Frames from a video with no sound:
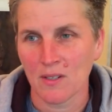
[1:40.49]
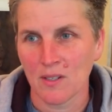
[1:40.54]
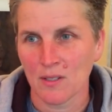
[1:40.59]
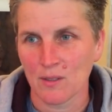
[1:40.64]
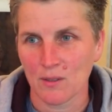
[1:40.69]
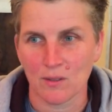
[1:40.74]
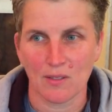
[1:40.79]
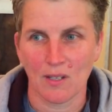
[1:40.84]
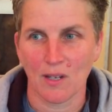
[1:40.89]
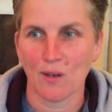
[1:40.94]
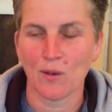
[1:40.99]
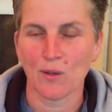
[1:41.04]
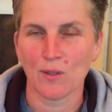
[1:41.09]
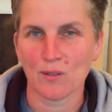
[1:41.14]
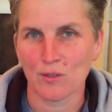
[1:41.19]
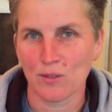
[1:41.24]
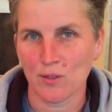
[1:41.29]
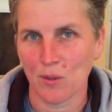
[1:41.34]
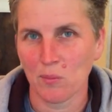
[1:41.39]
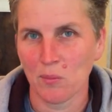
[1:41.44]
because they
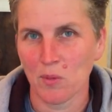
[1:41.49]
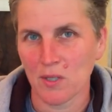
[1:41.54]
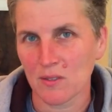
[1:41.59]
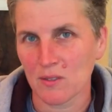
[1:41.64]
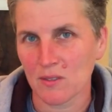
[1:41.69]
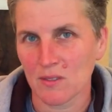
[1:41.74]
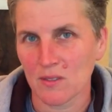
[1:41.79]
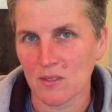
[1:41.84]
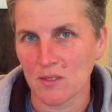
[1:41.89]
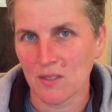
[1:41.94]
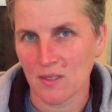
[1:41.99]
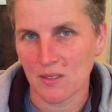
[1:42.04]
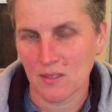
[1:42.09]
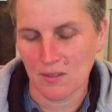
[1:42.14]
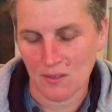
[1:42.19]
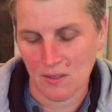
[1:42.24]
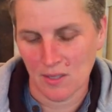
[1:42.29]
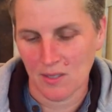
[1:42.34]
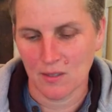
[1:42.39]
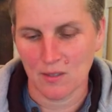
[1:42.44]
learned so much
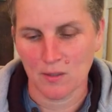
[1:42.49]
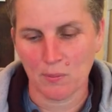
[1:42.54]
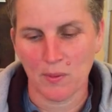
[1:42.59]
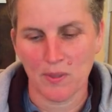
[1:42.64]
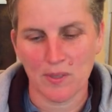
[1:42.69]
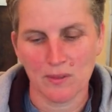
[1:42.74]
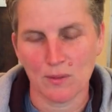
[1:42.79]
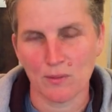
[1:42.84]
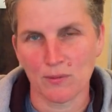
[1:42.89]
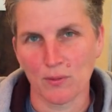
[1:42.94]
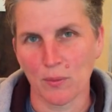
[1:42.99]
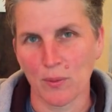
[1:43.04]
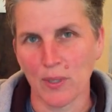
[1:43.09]
in the space of a